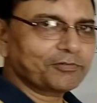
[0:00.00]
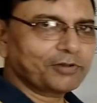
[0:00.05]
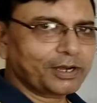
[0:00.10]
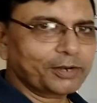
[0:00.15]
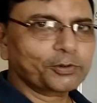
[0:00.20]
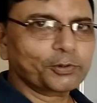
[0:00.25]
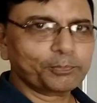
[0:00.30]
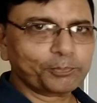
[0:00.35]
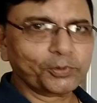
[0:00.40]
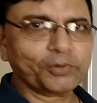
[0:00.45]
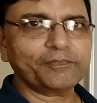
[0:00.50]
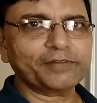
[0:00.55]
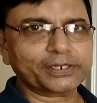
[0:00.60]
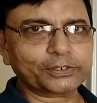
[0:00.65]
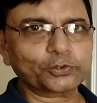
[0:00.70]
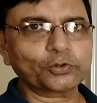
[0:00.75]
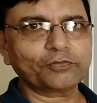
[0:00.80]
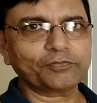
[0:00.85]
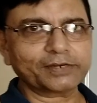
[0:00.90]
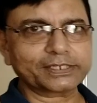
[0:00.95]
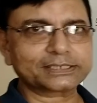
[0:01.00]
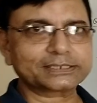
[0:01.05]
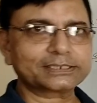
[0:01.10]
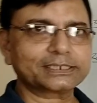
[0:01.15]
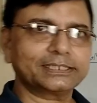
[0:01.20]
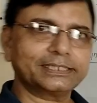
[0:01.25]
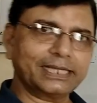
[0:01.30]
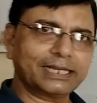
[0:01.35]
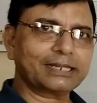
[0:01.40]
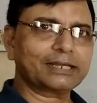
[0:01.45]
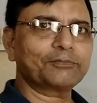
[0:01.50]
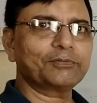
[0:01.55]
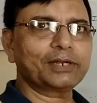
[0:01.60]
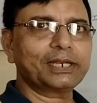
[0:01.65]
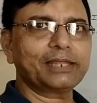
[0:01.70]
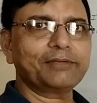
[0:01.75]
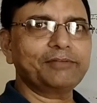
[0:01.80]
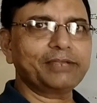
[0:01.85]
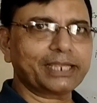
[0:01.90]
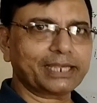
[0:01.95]
We'll have to prove it first, then
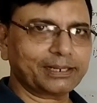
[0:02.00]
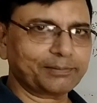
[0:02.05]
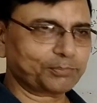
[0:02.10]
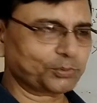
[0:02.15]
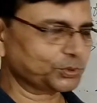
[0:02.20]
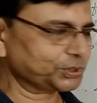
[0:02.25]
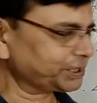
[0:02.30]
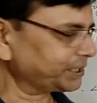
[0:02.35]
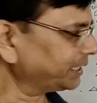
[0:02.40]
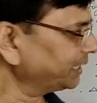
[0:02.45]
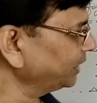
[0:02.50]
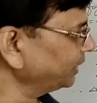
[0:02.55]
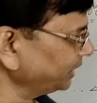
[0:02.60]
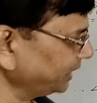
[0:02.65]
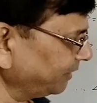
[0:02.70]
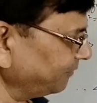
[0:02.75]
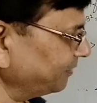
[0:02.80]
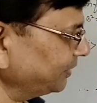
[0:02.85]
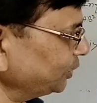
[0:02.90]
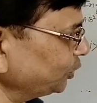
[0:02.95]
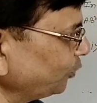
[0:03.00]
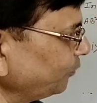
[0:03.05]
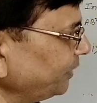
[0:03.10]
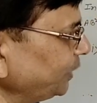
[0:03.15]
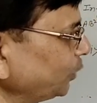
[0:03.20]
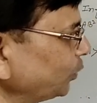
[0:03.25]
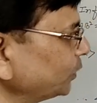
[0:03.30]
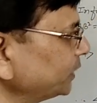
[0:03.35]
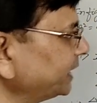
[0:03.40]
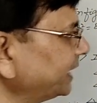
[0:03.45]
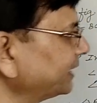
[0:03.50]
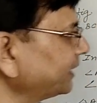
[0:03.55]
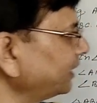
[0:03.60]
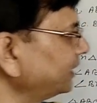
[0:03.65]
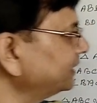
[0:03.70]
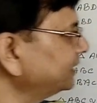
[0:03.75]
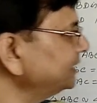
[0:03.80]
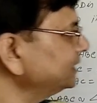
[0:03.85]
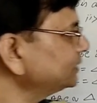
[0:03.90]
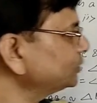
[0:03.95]
only we can proceed. Even though we know
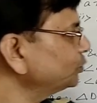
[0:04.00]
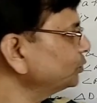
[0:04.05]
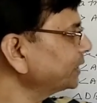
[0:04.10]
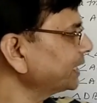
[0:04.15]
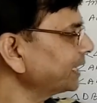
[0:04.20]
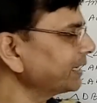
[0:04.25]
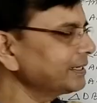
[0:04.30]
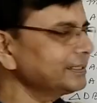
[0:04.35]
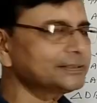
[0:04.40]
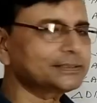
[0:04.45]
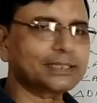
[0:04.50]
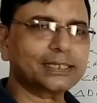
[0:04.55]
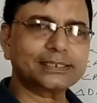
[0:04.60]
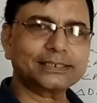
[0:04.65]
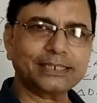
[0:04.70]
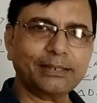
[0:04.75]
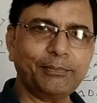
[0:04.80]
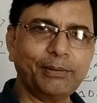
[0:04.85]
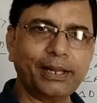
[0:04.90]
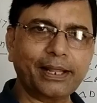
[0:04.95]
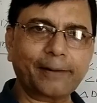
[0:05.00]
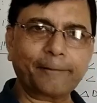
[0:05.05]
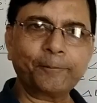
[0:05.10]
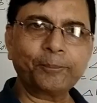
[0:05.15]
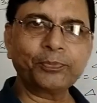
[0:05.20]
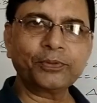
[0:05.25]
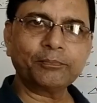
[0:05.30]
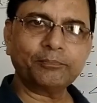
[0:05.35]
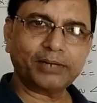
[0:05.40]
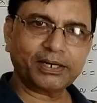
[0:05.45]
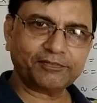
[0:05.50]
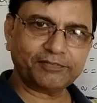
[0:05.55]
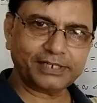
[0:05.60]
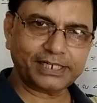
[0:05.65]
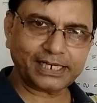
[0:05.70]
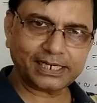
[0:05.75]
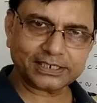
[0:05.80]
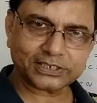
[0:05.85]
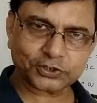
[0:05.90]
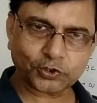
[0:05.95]
that these two triangles are similar, but
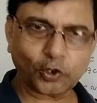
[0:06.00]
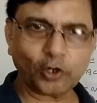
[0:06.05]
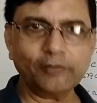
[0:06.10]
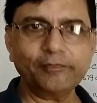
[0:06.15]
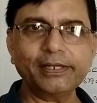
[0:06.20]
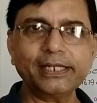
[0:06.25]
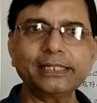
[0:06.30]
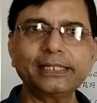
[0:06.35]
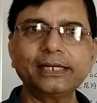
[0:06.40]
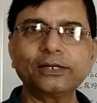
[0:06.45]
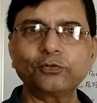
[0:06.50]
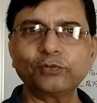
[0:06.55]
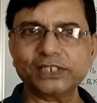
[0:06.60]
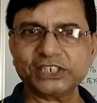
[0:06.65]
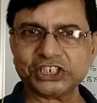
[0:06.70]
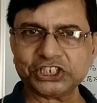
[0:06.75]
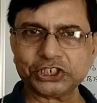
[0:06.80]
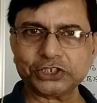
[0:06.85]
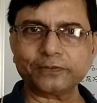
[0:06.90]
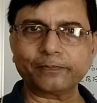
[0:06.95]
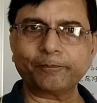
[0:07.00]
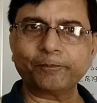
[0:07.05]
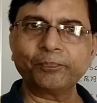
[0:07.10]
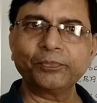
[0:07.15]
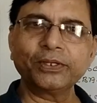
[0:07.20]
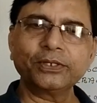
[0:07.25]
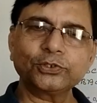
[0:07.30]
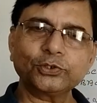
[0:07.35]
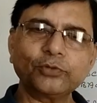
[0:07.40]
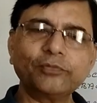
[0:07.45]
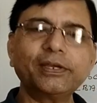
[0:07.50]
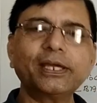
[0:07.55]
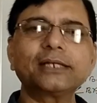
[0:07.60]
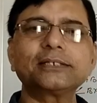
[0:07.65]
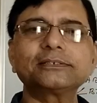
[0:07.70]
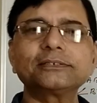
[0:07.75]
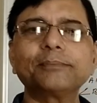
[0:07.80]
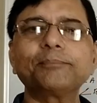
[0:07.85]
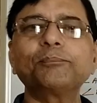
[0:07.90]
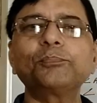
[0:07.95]
when we are solving the question, so we
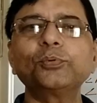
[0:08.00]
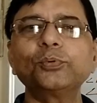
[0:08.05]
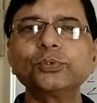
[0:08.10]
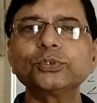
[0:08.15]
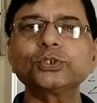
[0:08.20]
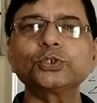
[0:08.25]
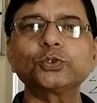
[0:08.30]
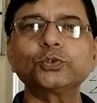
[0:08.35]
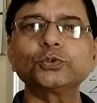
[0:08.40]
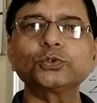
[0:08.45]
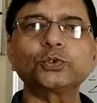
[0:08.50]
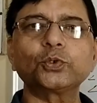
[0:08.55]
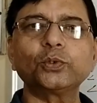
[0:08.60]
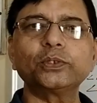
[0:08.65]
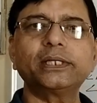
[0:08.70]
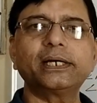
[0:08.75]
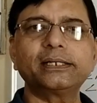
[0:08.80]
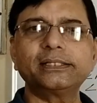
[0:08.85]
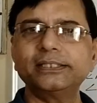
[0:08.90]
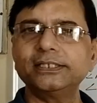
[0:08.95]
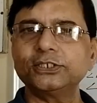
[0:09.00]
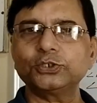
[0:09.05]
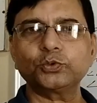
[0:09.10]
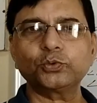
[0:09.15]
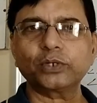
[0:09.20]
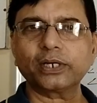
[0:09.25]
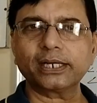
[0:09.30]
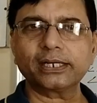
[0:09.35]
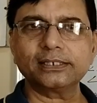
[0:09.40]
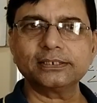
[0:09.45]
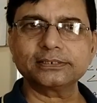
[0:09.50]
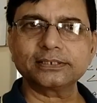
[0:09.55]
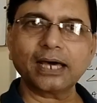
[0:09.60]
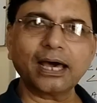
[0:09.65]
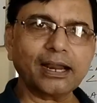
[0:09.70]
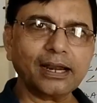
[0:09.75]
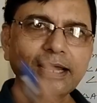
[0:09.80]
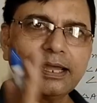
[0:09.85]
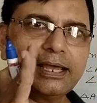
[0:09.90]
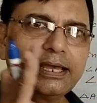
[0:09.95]
are supposed to show that these two triangles
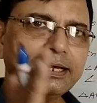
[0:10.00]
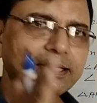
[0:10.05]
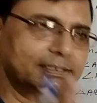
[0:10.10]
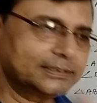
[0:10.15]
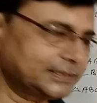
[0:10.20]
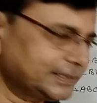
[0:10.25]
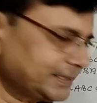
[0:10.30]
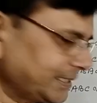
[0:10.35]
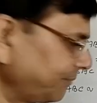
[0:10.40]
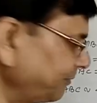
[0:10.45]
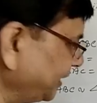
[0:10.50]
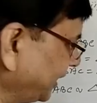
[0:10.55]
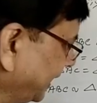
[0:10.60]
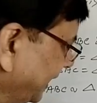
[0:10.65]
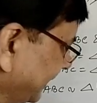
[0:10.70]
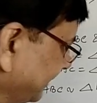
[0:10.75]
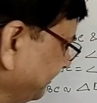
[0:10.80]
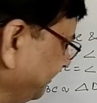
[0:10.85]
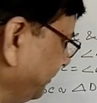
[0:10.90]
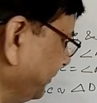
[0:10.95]
are similar.